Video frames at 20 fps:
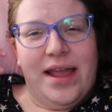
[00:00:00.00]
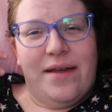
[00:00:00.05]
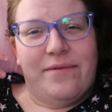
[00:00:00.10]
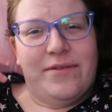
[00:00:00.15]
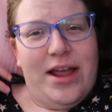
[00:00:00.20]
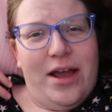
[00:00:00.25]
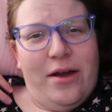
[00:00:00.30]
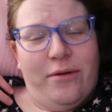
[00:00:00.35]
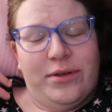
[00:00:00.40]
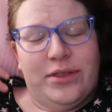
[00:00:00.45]
I
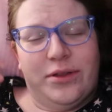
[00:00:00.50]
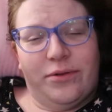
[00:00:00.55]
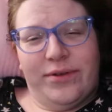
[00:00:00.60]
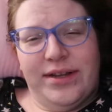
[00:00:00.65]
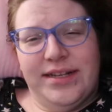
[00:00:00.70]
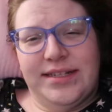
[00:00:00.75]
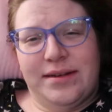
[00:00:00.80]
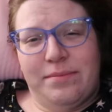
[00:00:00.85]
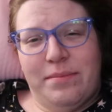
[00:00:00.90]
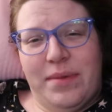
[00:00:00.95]
have now, in the
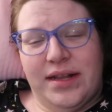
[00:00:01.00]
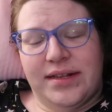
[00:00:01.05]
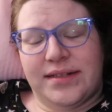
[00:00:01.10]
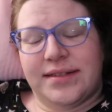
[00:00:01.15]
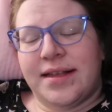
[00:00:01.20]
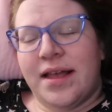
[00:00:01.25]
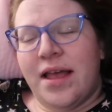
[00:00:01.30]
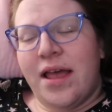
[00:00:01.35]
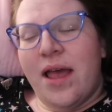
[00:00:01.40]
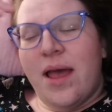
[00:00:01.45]
recent
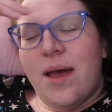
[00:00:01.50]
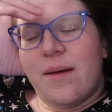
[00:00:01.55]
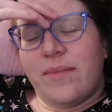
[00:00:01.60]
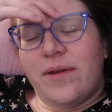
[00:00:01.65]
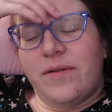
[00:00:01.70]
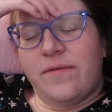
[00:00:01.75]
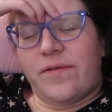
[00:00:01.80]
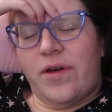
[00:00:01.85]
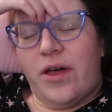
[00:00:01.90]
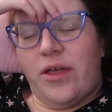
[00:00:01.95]
months,
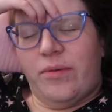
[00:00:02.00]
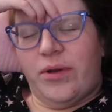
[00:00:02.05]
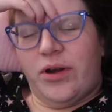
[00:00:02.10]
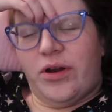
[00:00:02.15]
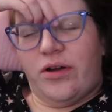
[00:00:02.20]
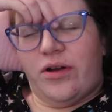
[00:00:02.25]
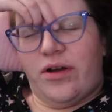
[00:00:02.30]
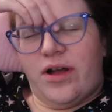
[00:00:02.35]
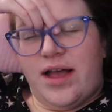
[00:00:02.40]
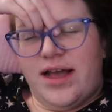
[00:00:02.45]
been
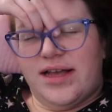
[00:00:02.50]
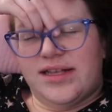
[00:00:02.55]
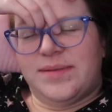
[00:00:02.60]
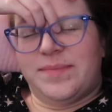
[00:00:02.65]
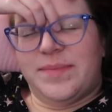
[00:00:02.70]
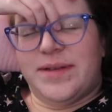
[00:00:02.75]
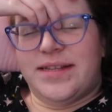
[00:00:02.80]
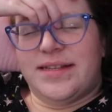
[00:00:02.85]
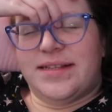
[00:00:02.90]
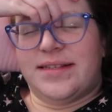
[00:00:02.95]
following her
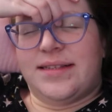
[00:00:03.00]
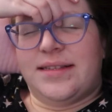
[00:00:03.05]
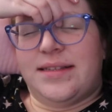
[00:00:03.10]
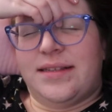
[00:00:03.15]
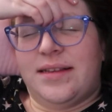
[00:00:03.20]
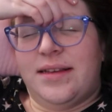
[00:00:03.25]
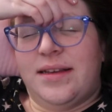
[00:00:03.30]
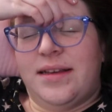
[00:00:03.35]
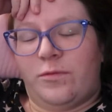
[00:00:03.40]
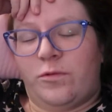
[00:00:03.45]

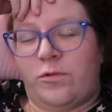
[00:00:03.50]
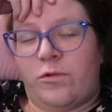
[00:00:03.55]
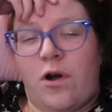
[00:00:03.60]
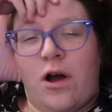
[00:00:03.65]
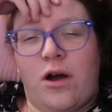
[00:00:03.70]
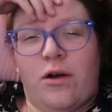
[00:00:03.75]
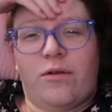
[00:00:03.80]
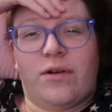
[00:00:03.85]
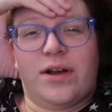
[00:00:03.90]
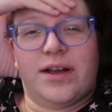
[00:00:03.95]
husband's
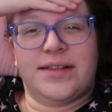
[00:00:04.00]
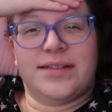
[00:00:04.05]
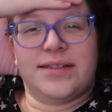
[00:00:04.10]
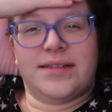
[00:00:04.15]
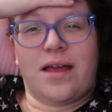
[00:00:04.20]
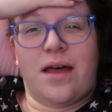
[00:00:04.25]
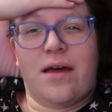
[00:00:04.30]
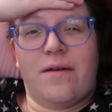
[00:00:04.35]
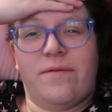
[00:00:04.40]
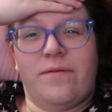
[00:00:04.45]

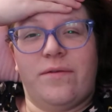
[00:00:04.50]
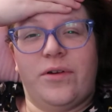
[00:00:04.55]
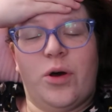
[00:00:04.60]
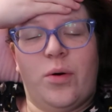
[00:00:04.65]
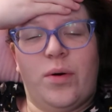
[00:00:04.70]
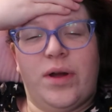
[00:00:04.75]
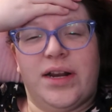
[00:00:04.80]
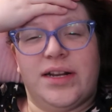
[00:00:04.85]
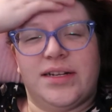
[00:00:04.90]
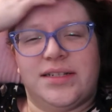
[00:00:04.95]
progress of
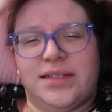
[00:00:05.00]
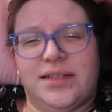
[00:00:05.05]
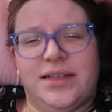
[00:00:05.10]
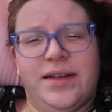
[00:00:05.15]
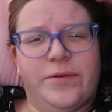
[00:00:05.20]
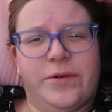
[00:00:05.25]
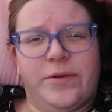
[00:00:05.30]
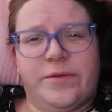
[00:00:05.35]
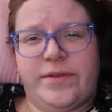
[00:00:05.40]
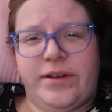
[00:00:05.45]
going into
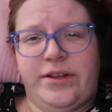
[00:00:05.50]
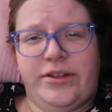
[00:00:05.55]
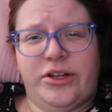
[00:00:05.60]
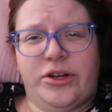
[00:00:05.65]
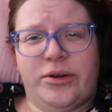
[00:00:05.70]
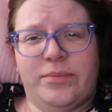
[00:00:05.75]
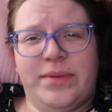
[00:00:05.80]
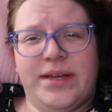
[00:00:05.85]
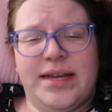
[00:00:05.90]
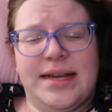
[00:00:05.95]
liver
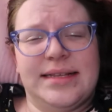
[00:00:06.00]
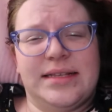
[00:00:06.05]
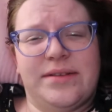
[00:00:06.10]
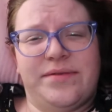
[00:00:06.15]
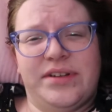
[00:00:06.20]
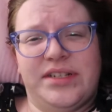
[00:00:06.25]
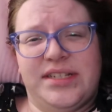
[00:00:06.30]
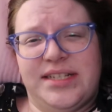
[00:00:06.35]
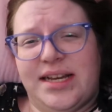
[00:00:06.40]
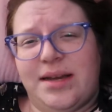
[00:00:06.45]
failure because
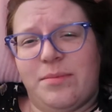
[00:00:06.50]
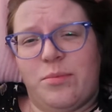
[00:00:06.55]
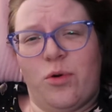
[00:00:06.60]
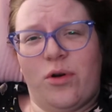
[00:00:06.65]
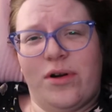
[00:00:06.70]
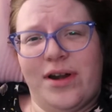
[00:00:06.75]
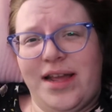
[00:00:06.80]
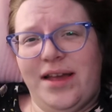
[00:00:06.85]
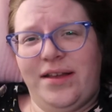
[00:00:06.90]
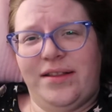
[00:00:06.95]
of a
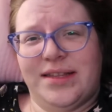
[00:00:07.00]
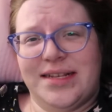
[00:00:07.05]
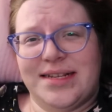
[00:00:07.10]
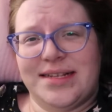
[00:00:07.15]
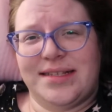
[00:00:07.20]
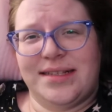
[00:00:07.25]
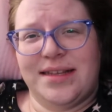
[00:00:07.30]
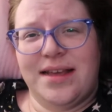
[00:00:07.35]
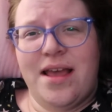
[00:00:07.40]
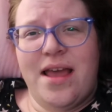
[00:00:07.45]
tick-borne
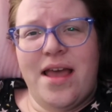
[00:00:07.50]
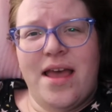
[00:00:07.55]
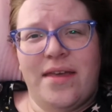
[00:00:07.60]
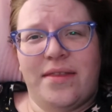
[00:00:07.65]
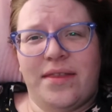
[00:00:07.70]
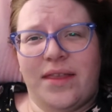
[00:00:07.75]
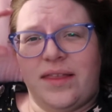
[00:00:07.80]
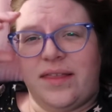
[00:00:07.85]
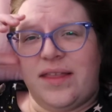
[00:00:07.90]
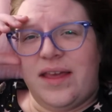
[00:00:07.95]
illness
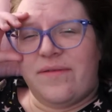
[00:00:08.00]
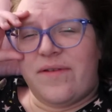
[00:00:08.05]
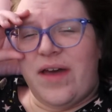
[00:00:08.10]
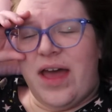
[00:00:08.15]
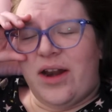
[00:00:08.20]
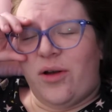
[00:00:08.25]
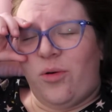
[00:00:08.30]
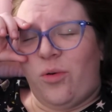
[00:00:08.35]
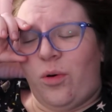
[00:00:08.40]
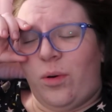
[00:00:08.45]
that they've
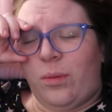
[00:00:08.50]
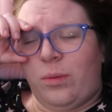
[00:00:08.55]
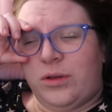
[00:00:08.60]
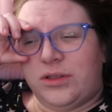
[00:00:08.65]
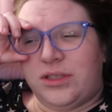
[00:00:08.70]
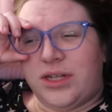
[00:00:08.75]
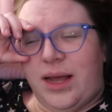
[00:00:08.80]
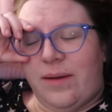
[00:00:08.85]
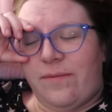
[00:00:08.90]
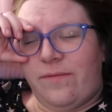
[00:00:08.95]
had a
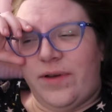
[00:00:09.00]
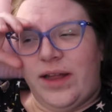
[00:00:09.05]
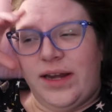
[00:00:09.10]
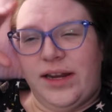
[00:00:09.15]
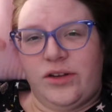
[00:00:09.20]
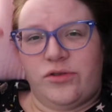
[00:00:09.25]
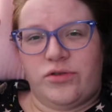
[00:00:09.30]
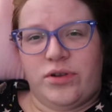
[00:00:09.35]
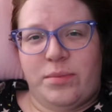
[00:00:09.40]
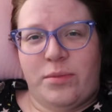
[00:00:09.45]
horrible time
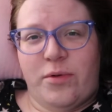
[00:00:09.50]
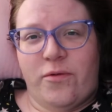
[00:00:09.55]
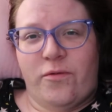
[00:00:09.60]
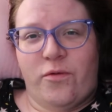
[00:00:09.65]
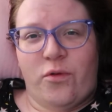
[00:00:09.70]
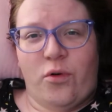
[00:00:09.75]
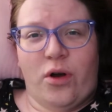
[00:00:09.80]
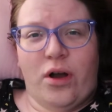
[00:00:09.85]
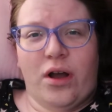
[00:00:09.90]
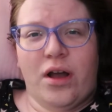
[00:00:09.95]
finding
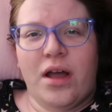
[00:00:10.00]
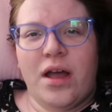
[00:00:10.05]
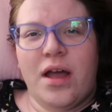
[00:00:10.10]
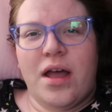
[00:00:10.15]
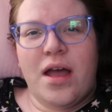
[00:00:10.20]
treatment for,